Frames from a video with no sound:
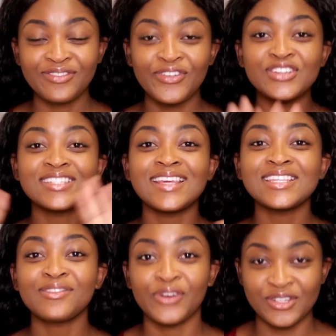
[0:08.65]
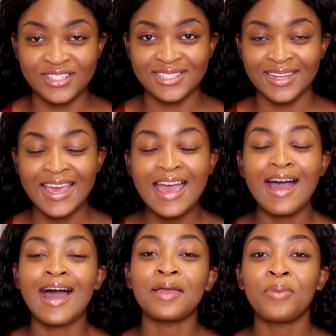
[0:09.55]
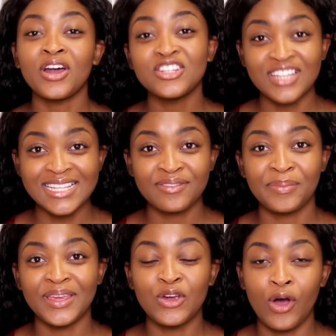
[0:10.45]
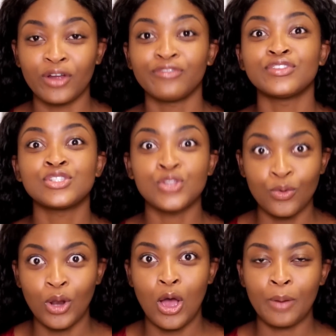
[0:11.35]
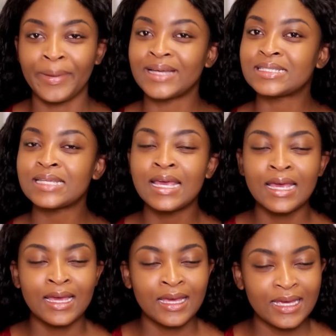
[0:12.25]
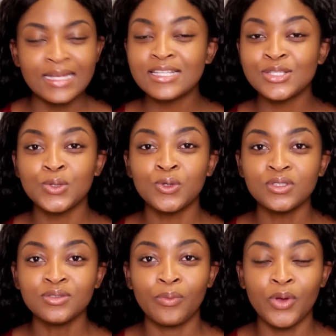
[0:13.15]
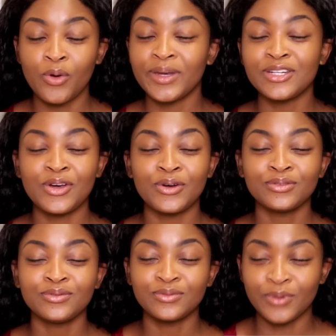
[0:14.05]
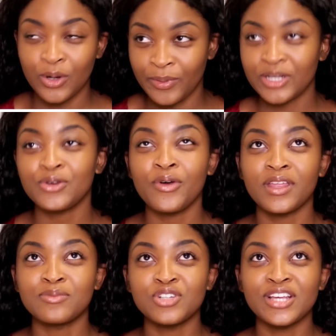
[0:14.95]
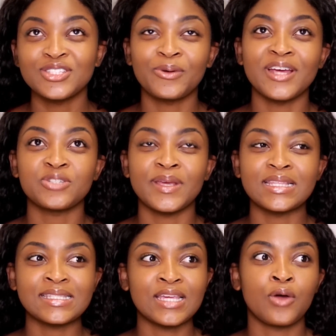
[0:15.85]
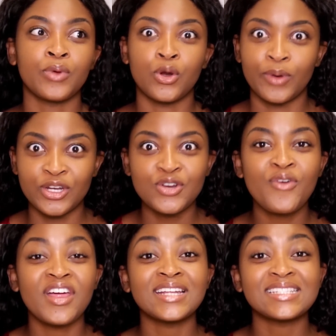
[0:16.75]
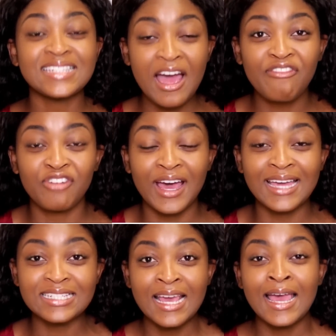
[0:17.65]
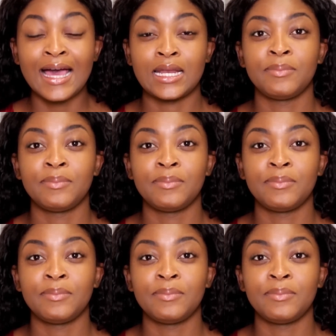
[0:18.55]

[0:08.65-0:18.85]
First things first, I apologize for being gone for so long, but it is school, we already know that I'm trying to graduate this year, we already know that it's a tough ride, and